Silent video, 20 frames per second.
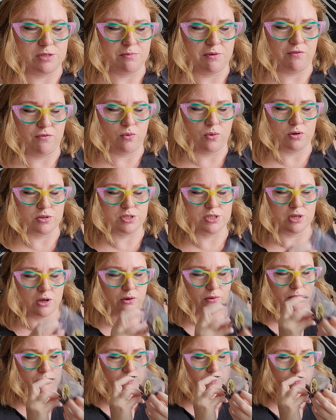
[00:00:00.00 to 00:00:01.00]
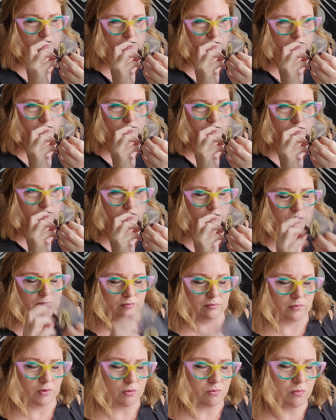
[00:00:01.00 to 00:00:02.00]
before, so
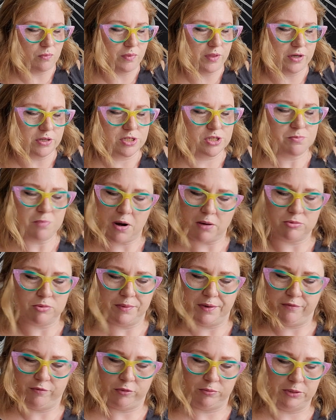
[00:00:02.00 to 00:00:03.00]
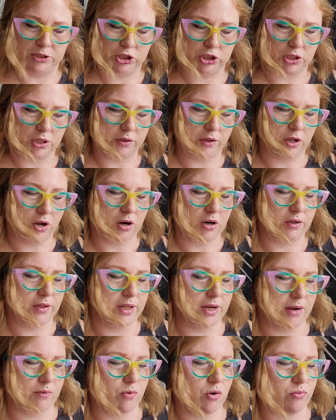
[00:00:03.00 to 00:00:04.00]
there's probably information on the card that
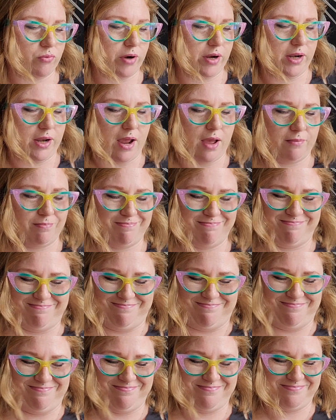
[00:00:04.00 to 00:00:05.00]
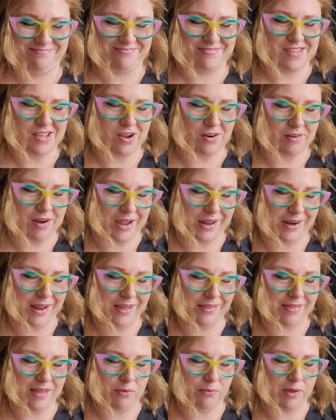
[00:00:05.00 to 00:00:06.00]
I won't read yet. All right,
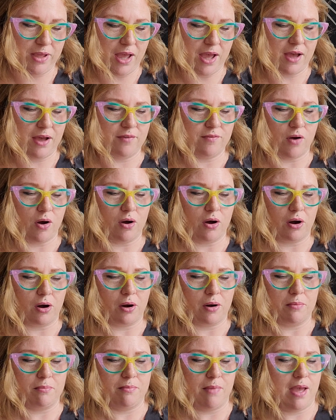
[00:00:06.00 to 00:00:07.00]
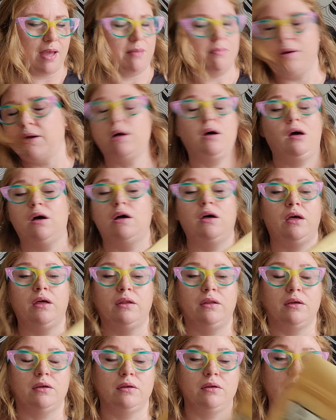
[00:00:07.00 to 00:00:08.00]
and then we have our Mabon